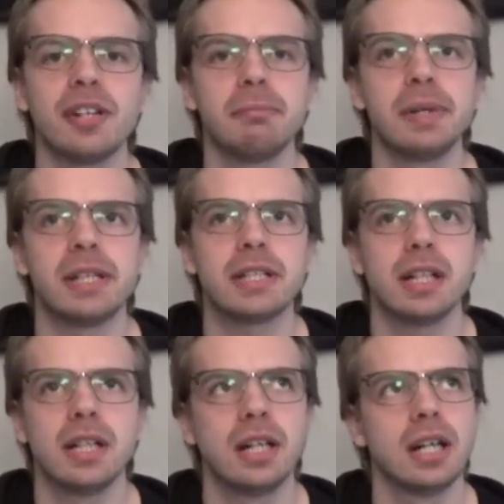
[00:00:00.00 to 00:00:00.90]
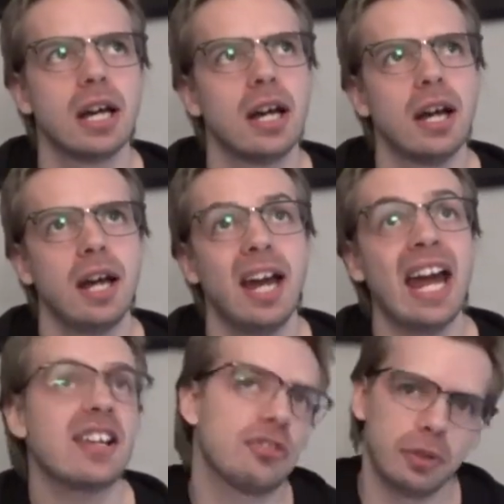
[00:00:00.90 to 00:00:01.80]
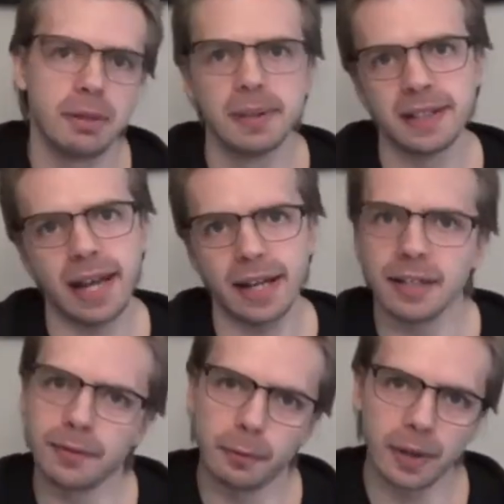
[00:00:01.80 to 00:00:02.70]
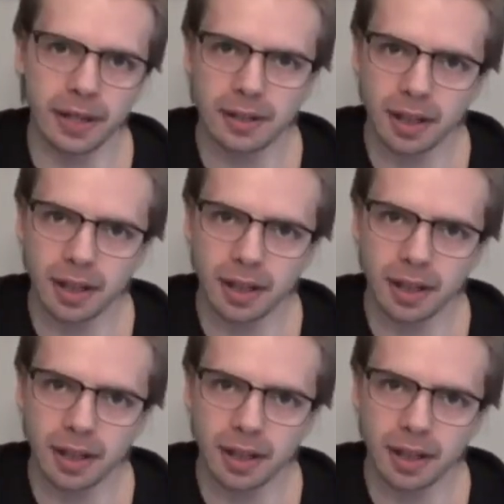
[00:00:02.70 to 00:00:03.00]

a bit extremely negative when it